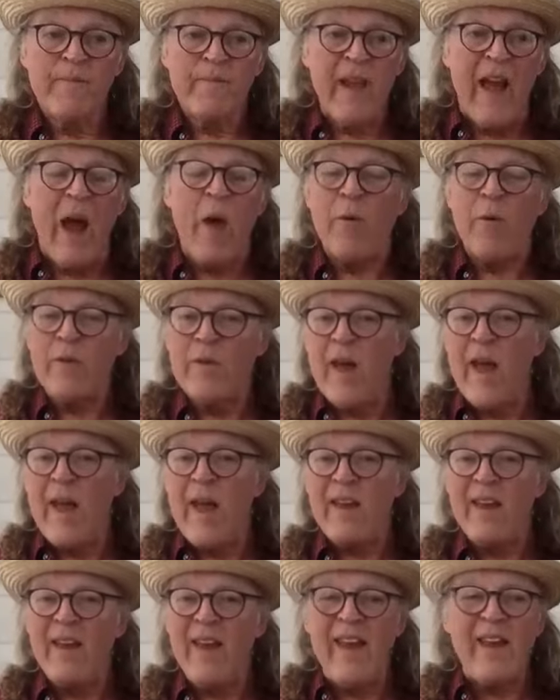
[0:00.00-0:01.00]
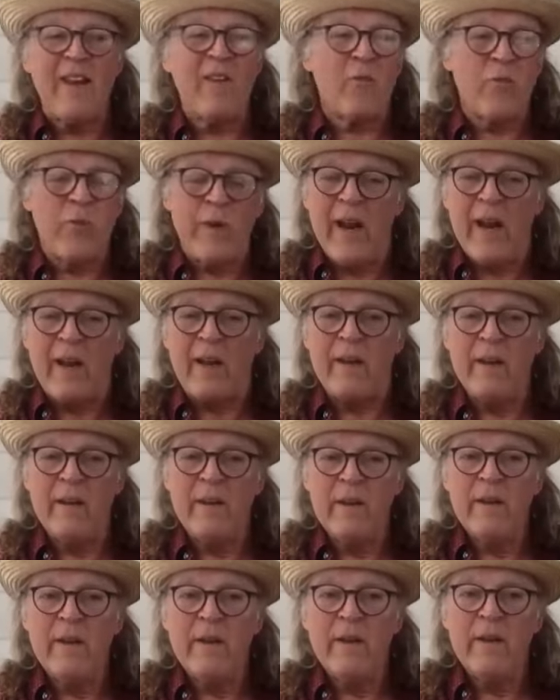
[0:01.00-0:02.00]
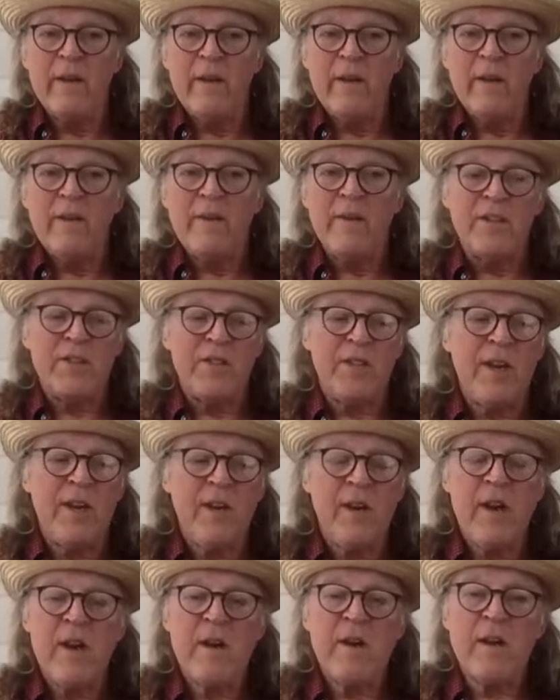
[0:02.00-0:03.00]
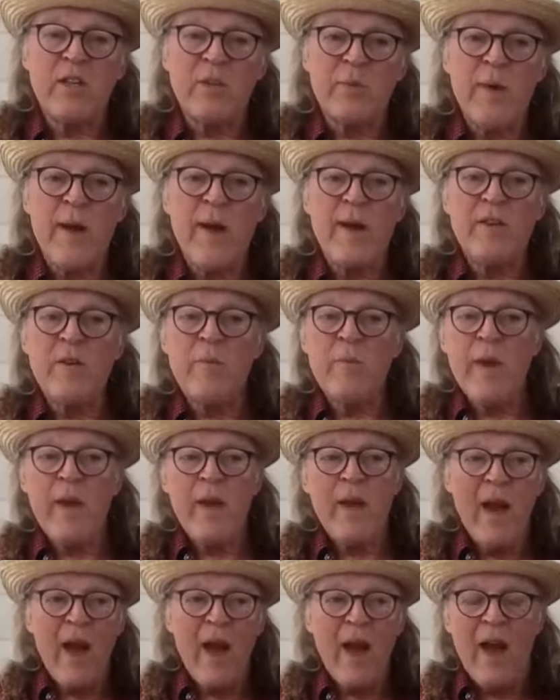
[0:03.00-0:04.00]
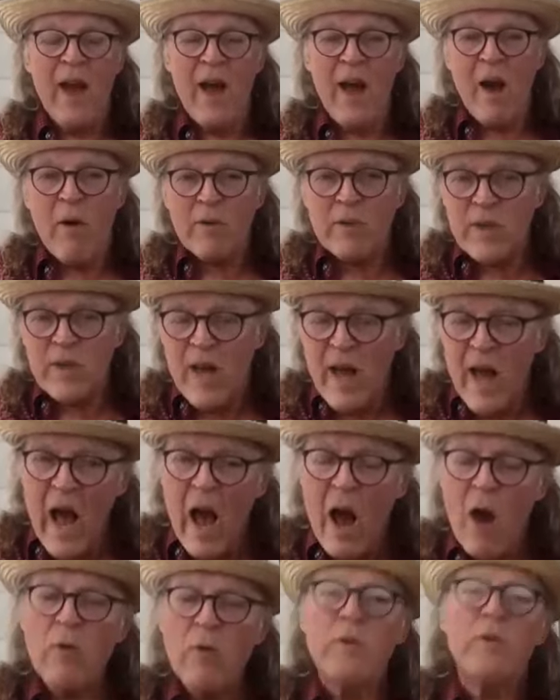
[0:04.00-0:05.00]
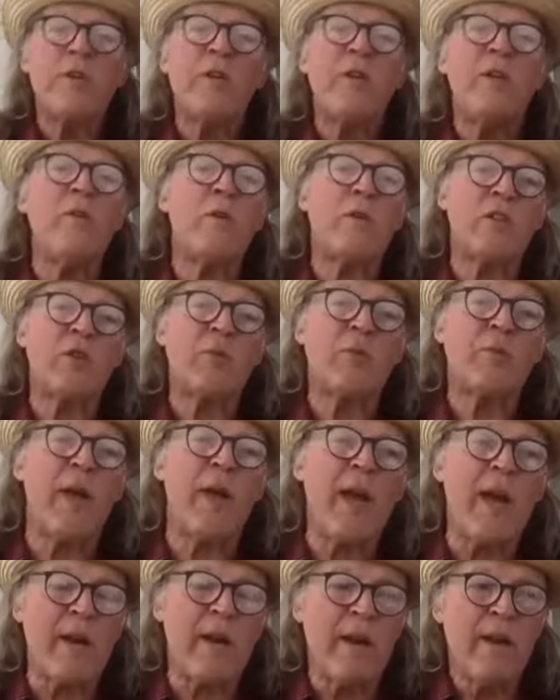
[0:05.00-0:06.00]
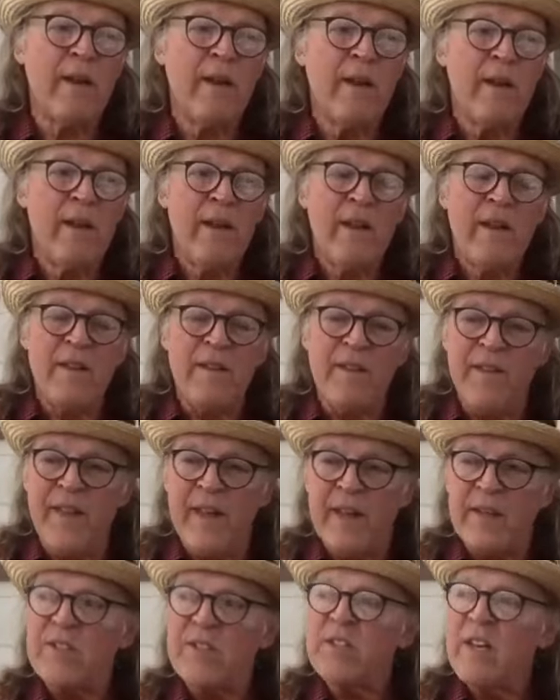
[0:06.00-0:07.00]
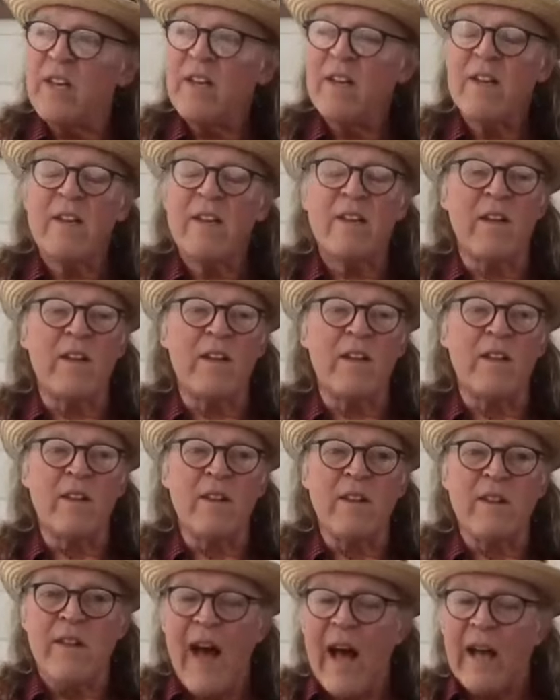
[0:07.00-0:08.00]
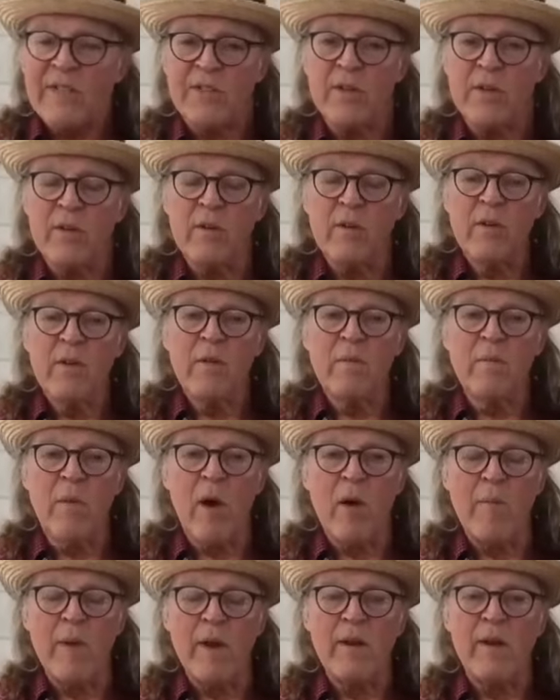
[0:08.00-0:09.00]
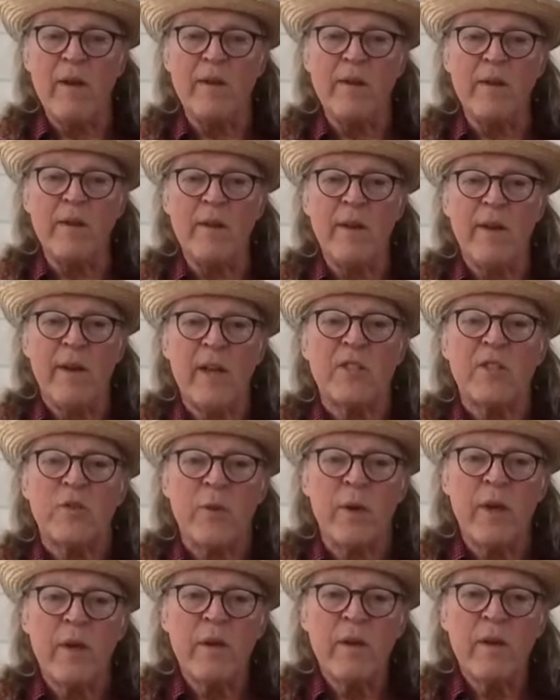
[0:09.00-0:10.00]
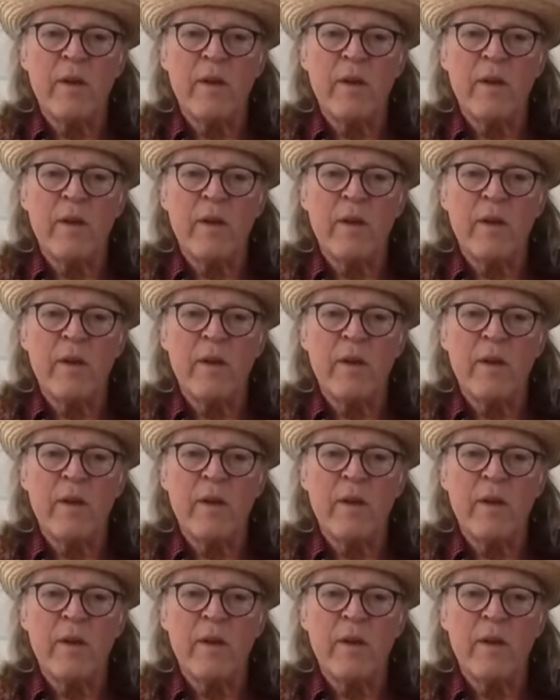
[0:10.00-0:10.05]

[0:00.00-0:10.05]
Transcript: I would like a critic to sit here and explain to me how, how do you explain this colossal moment in, in history?